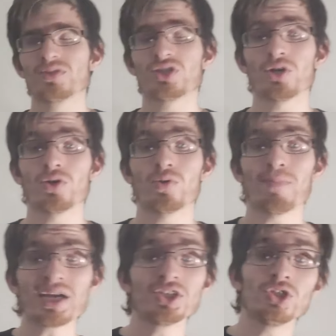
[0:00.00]
So
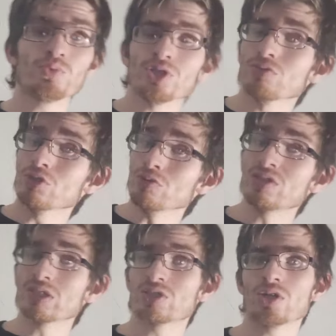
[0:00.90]
mind you, when you
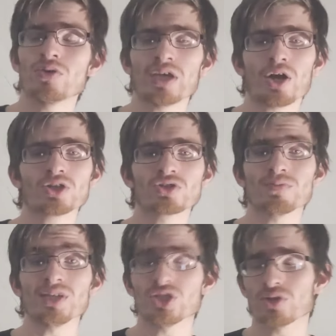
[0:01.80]
use this though, it also
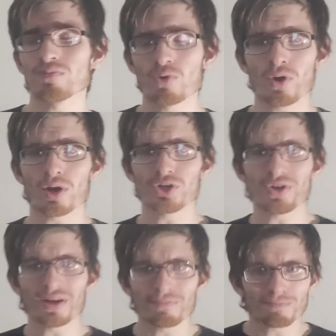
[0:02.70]
means
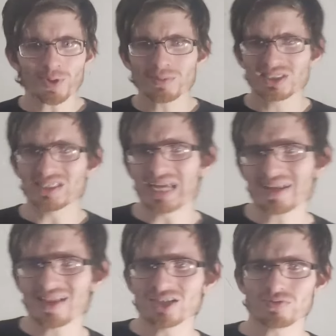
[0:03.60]
you can pretty much
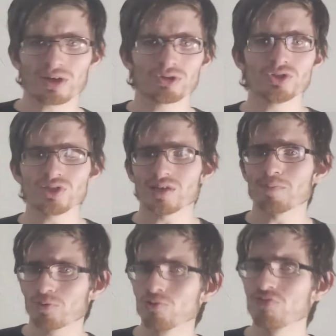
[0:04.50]
detect things around you. You can
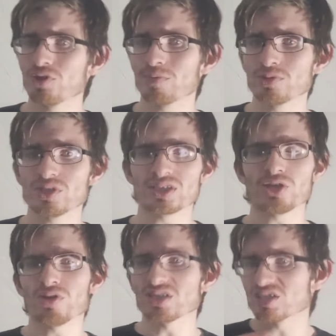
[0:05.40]
improve your abilities,
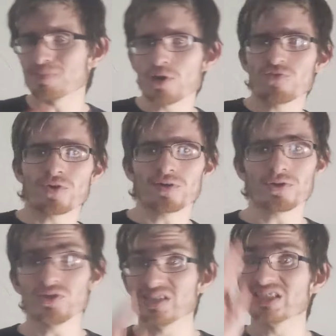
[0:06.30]
like you can smell
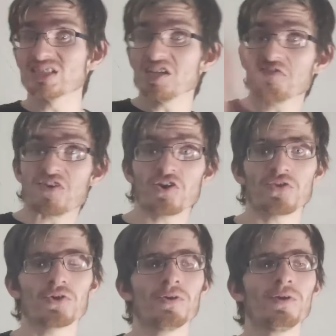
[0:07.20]
farther, you can see
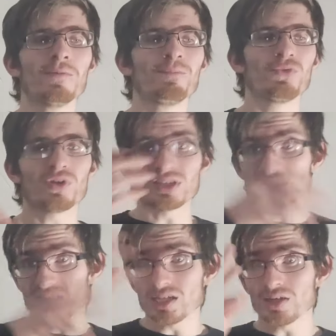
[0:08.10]
farther, you
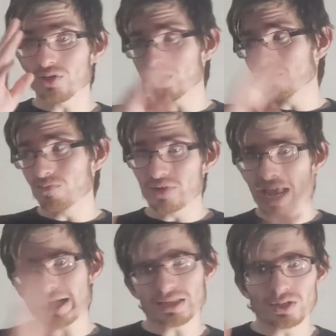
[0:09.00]
can
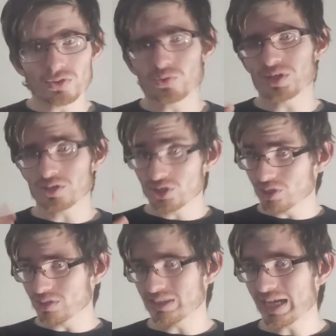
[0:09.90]
react a little quicker to
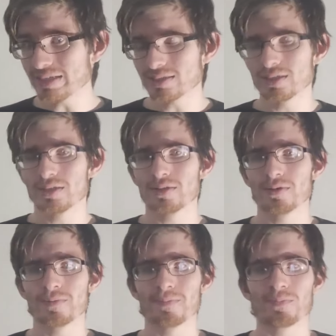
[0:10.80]
your sight,
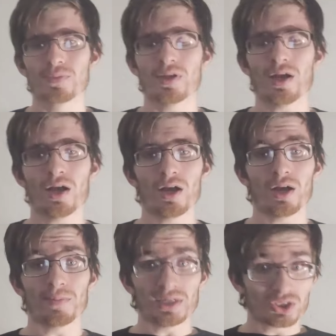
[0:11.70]

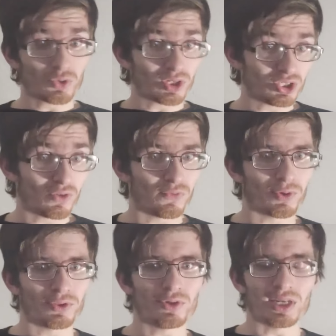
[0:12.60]
and so on and so forth.